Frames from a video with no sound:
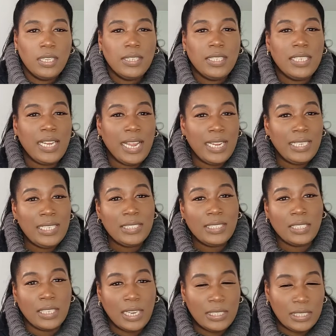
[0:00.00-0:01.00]
The 80s
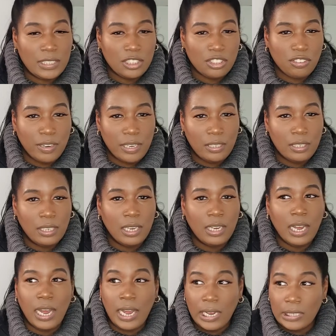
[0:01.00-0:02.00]
and 90s trend,
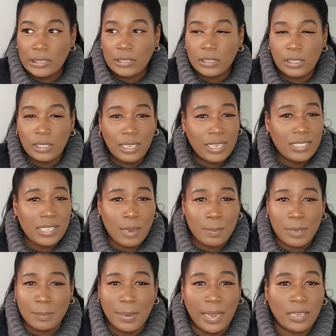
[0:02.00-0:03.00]
honestly, it's
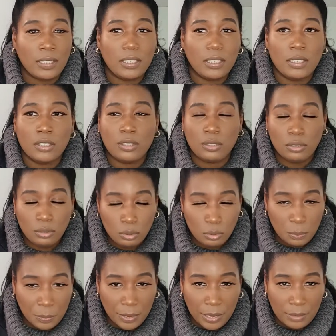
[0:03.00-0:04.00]
coming back
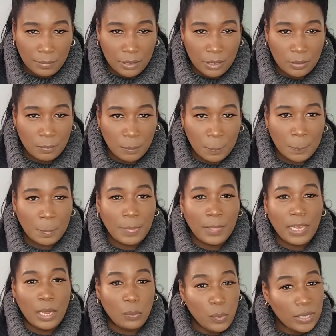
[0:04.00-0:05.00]
super heavy.
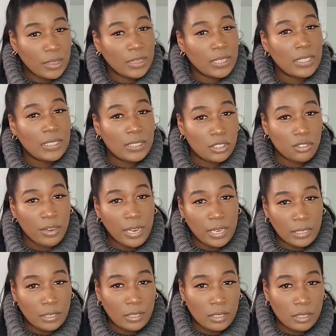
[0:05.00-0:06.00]
And with this
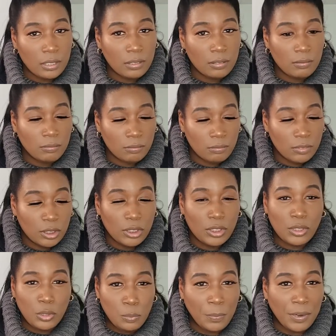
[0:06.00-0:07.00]
trend,
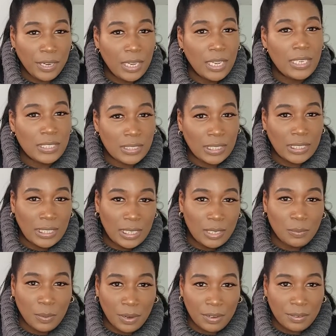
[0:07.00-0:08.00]
super is the
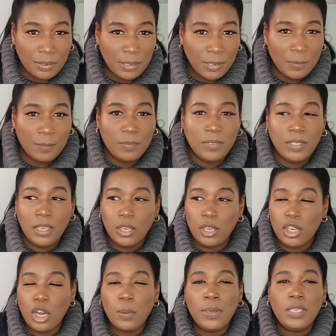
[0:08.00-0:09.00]
key word.
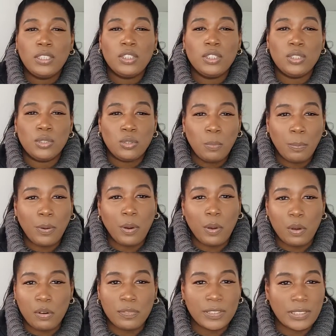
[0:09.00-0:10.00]
Going super
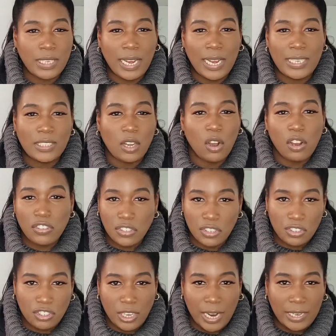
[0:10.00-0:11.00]
oversized on
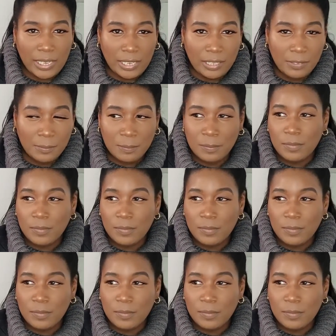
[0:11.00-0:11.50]
your jacket.